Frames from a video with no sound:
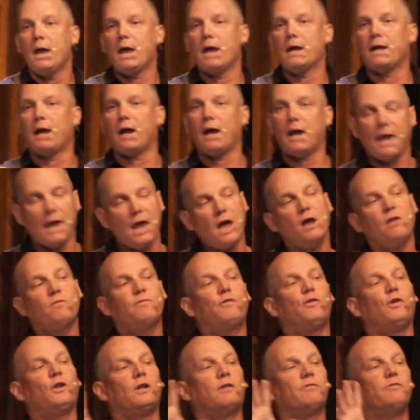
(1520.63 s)
and a
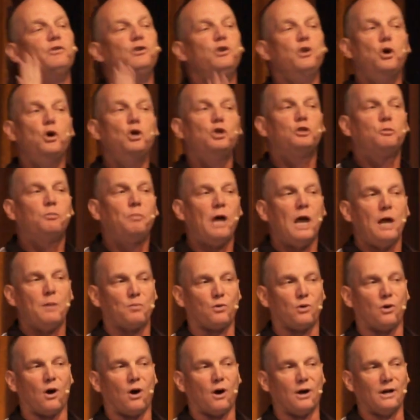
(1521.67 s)
handful of
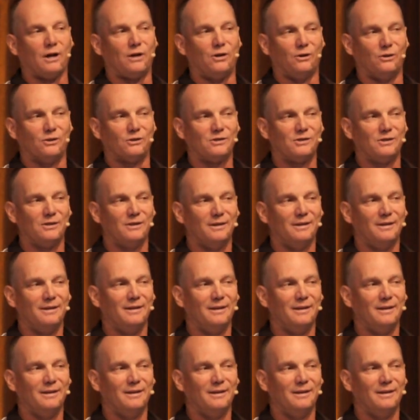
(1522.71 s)
newspaper articles